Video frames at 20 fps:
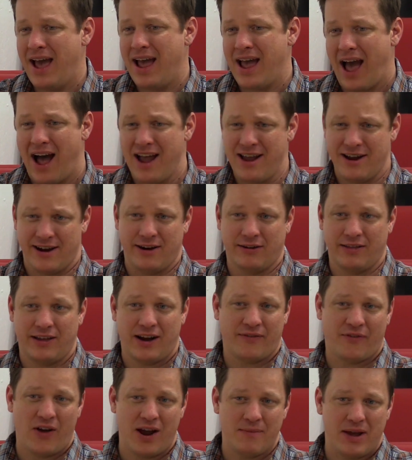Hey, I hear
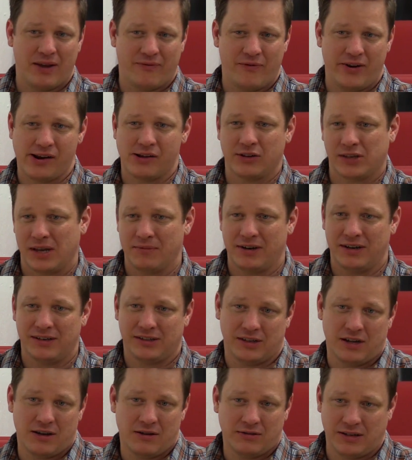that if I make videos, I'm going
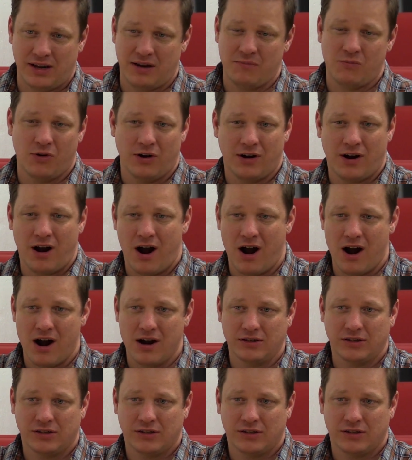to sell 10 more cars.